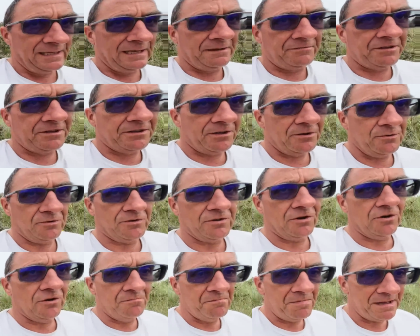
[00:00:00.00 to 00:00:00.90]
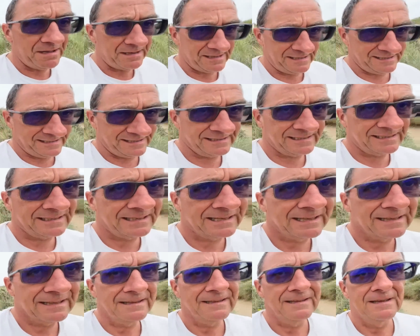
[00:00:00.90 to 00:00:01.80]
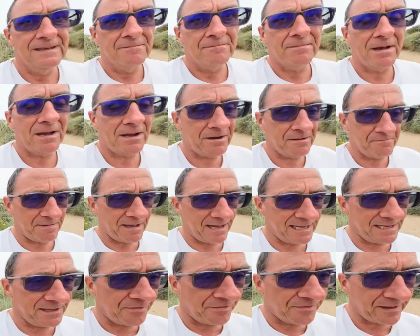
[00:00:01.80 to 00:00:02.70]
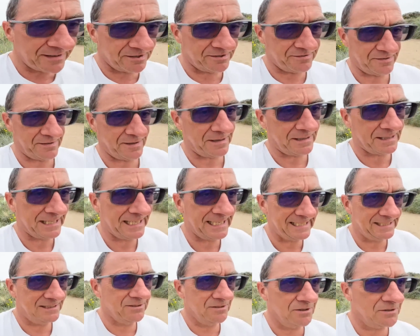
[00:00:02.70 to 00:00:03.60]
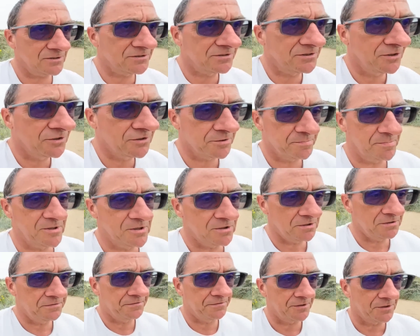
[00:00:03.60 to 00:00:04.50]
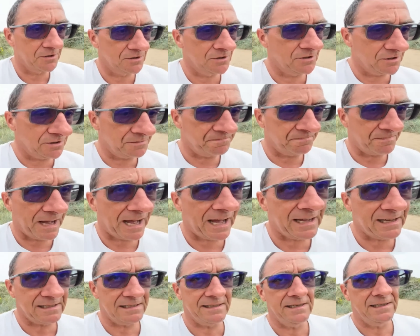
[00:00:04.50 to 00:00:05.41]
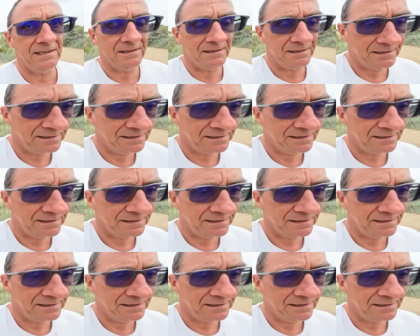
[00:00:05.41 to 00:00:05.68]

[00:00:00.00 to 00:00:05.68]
if you do come, bear in mind this is not suitable for high